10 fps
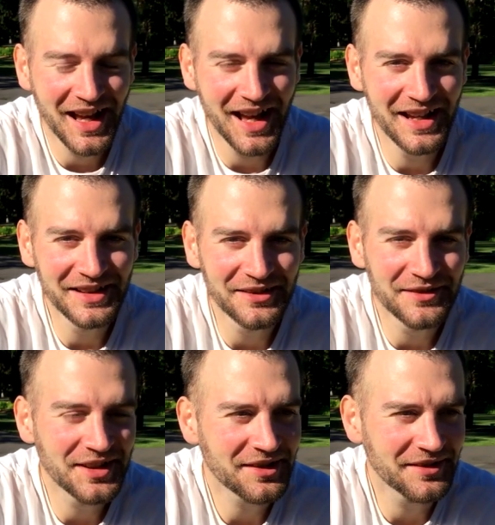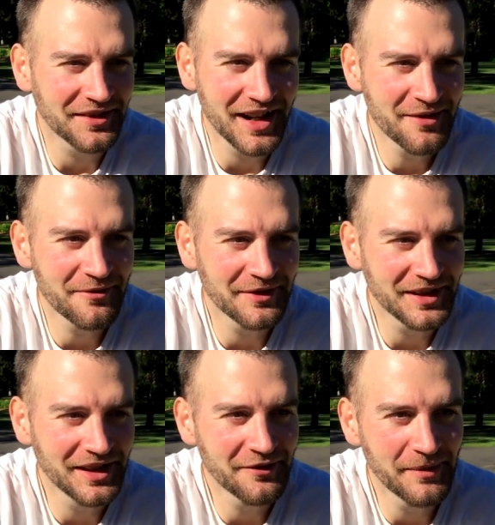and it was great
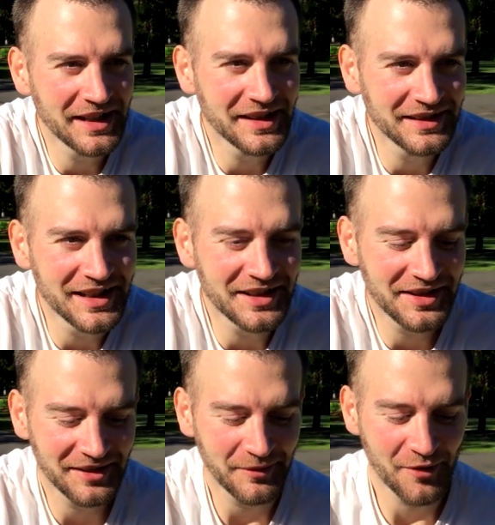kind of meeting these,